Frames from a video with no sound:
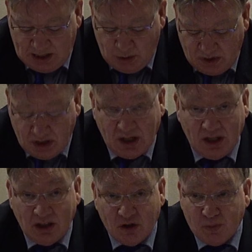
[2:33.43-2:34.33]

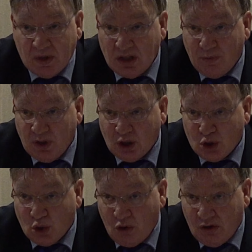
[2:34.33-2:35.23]
elucidating a specific
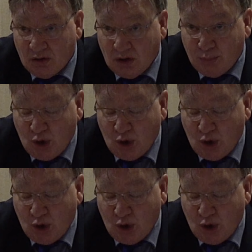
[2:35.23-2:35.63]
historical